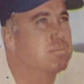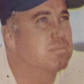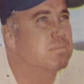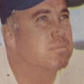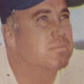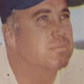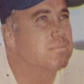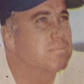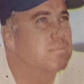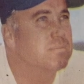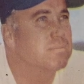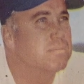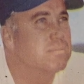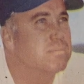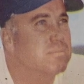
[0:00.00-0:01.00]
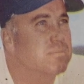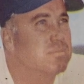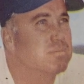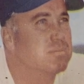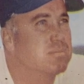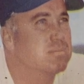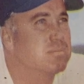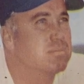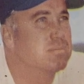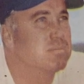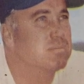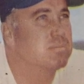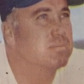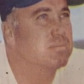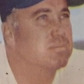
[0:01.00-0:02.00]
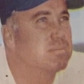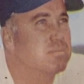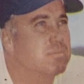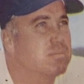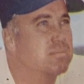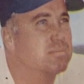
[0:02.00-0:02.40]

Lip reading: this Duke Snider that I picked up. This